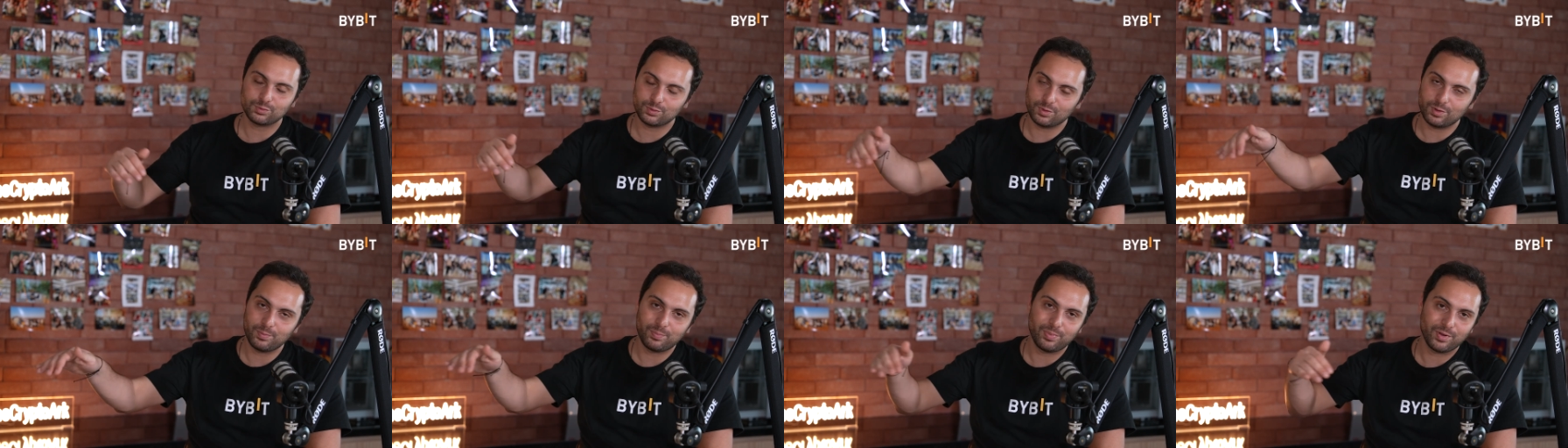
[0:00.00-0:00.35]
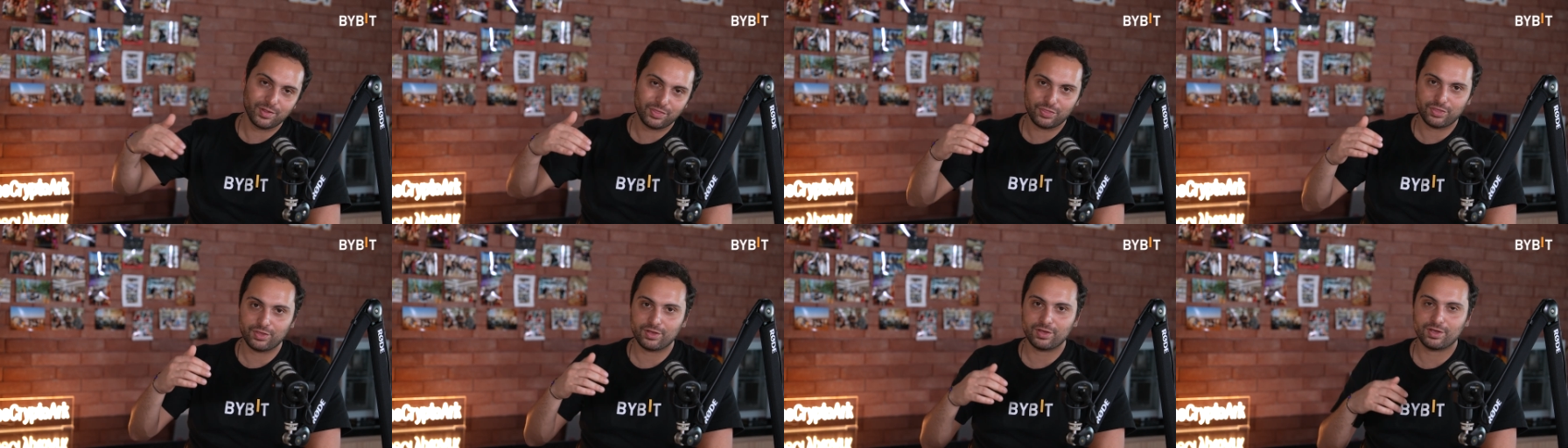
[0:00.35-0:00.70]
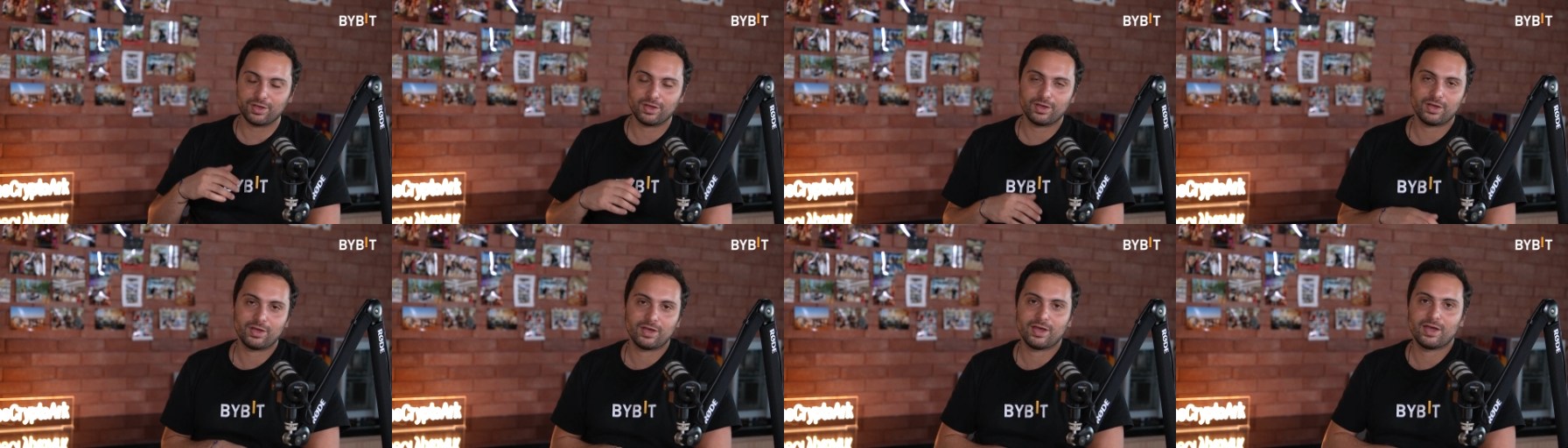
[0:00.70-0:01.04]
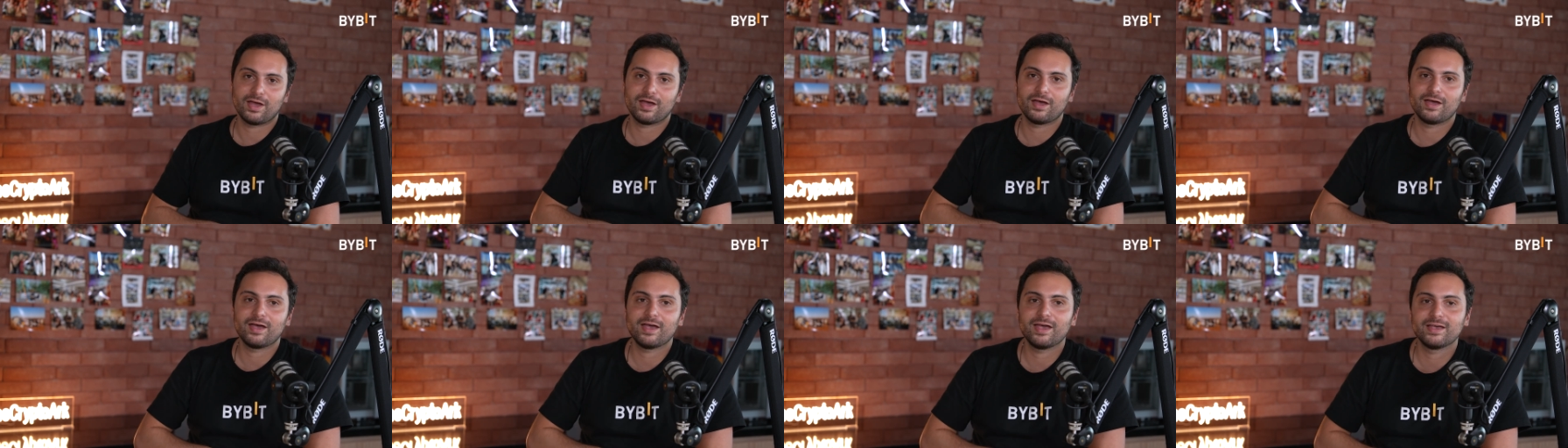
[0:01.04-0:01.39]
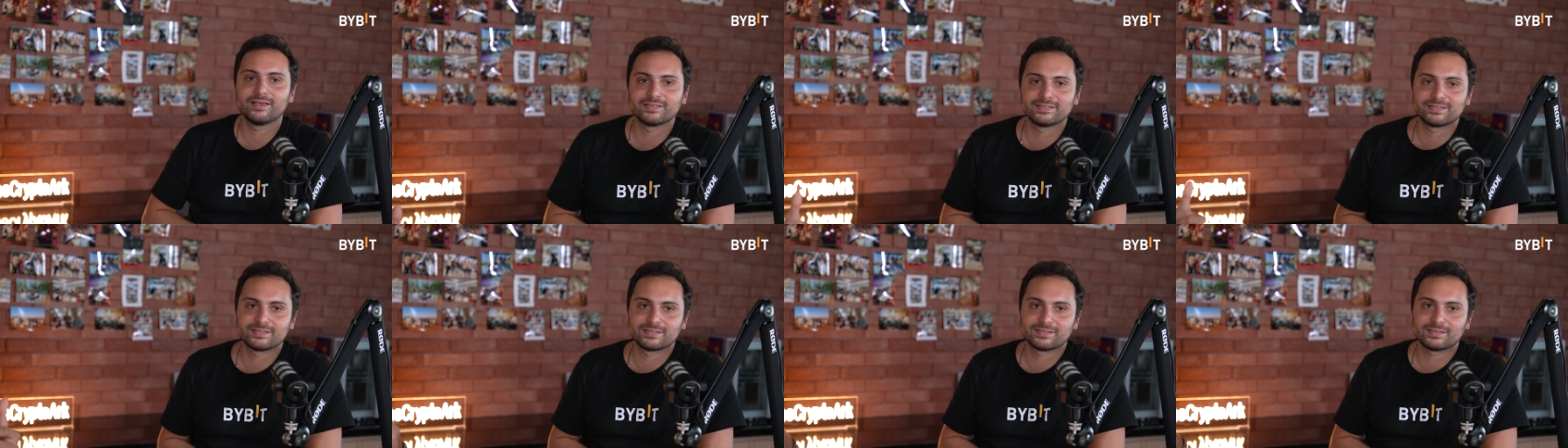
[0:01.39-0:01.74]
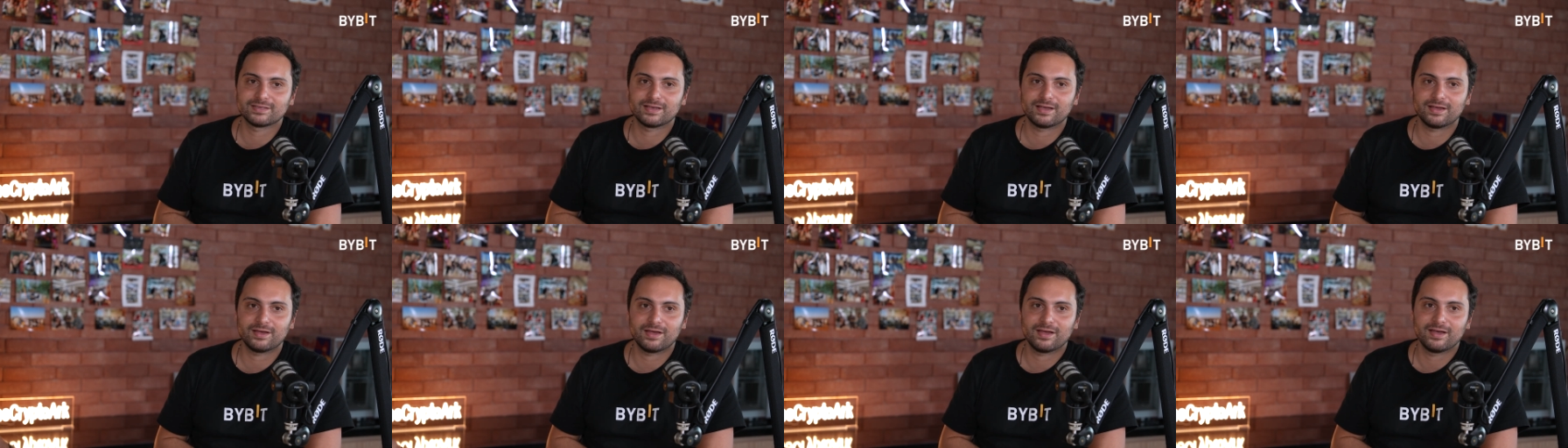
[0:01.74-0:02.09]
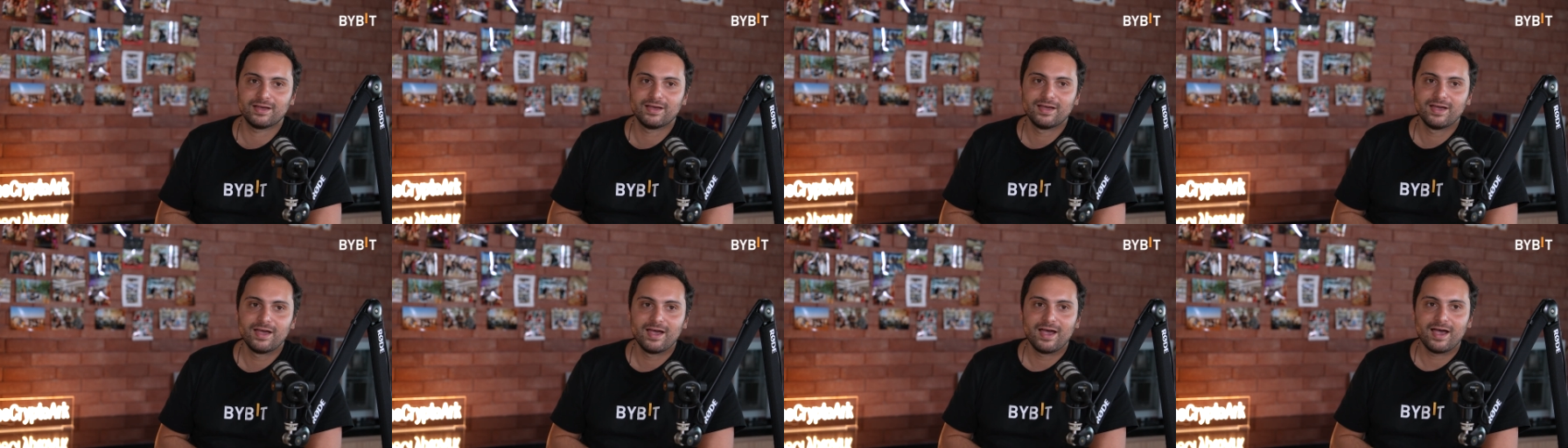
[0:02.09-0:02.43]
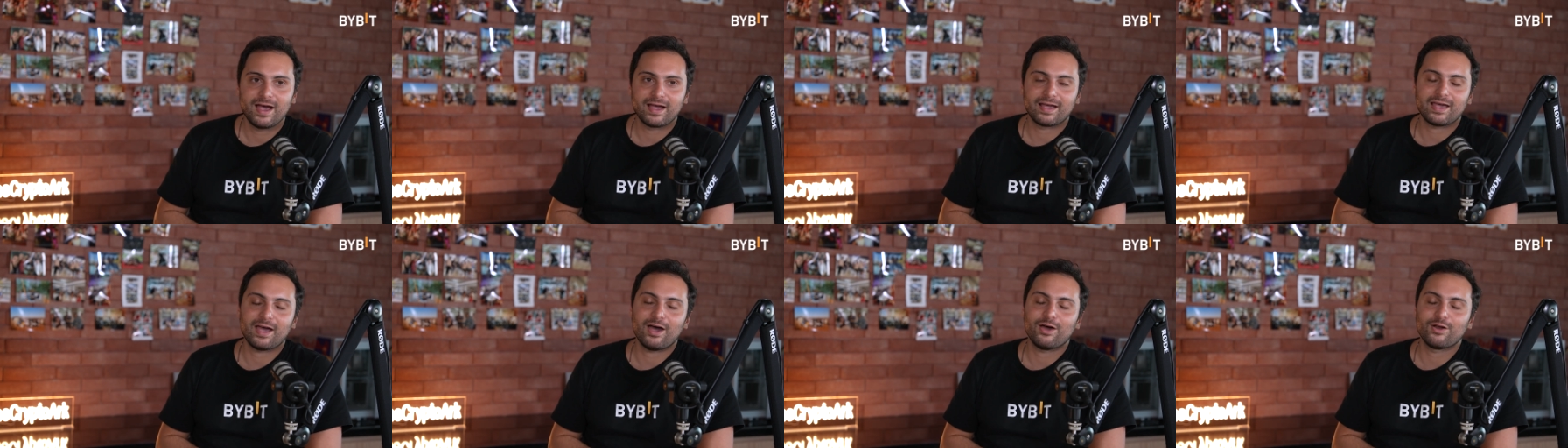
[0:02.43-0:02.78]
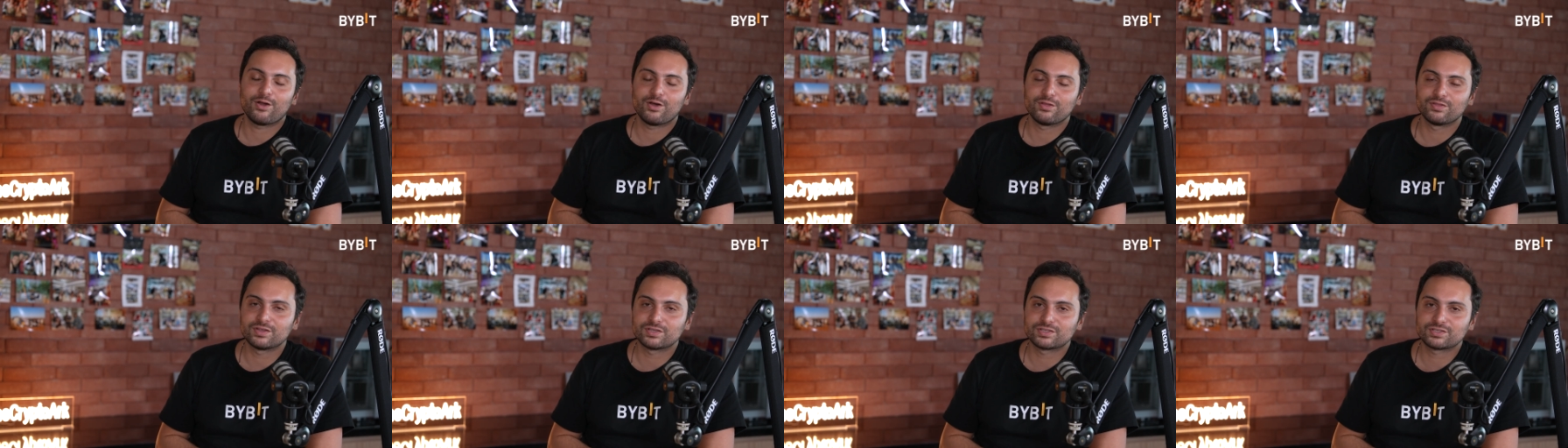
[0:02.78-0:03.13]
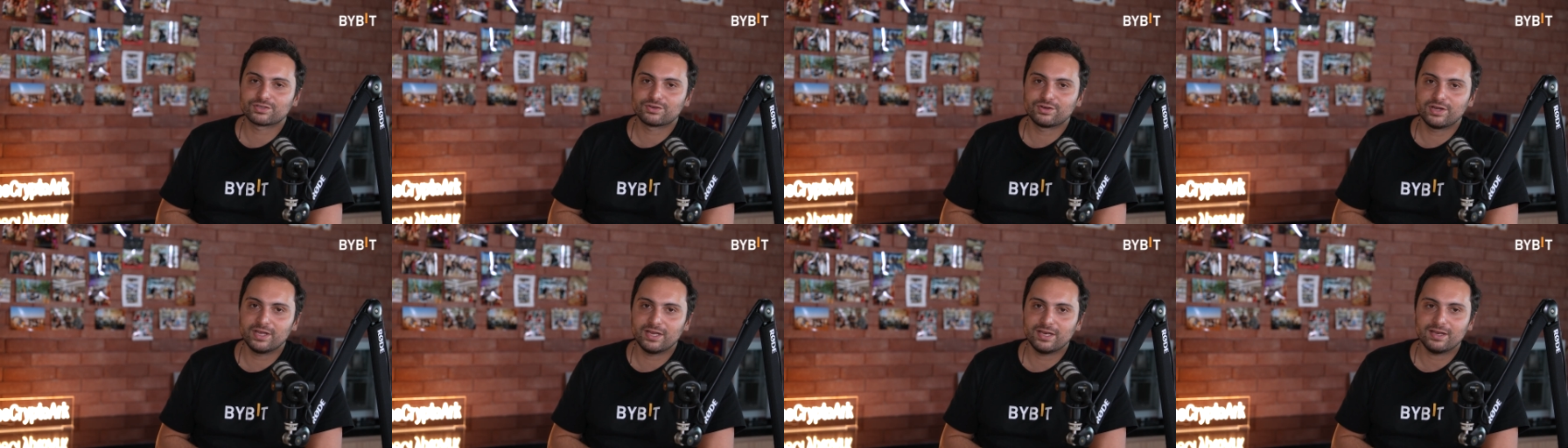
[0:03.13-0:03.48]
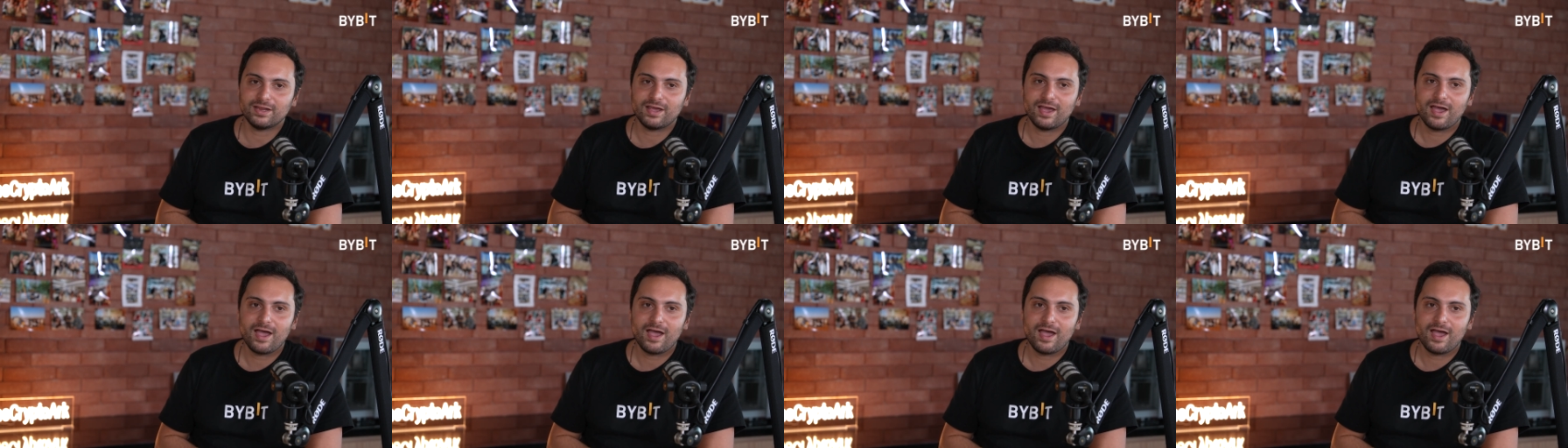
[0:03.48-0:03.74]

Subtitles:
We'll put his account on the screen,